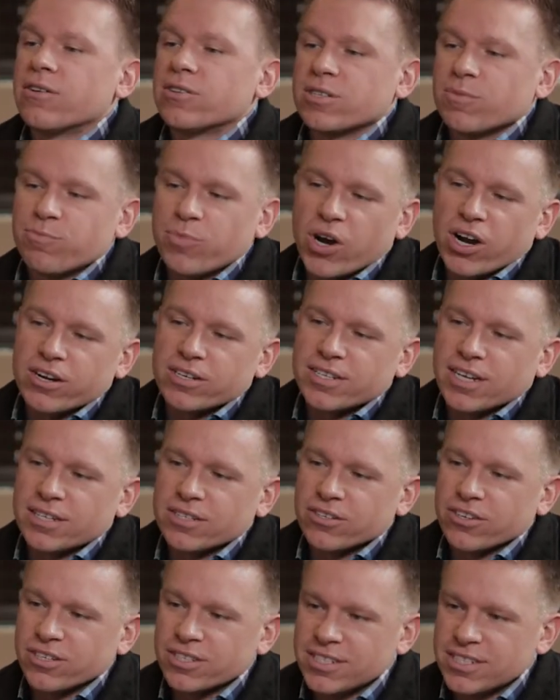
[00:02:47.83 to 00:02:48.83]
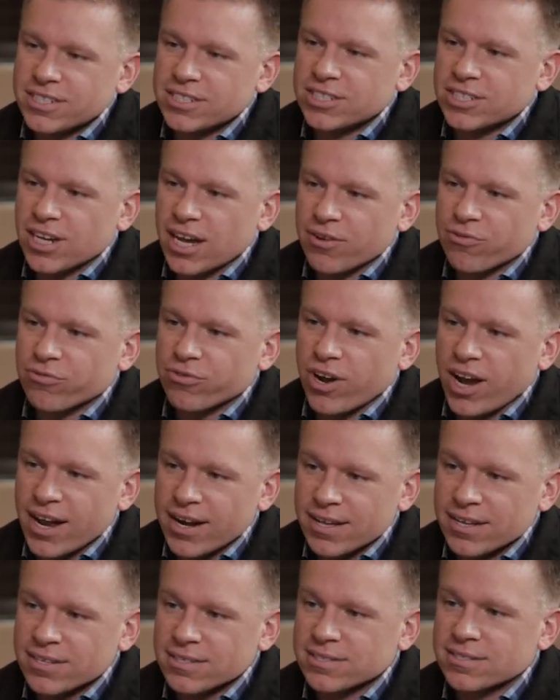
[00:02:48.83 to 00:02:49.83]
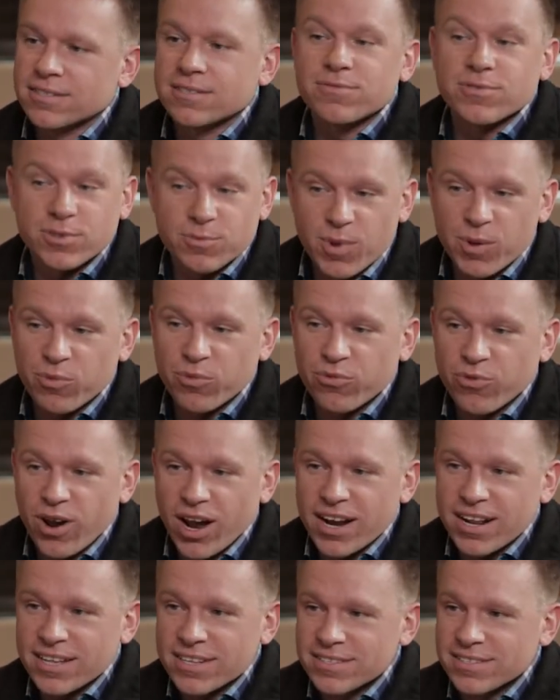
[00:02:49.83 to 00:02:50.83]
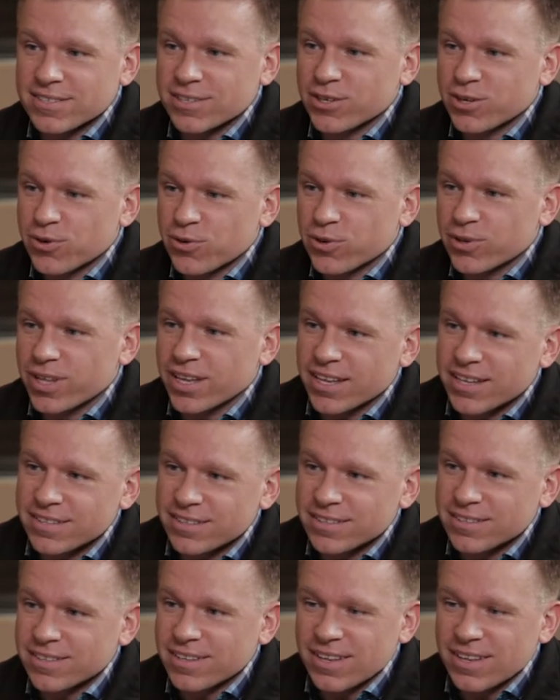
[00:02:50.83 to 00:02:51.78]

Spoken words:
I was a bartender at TGI Fridays. If you remember Fridays, the good old days.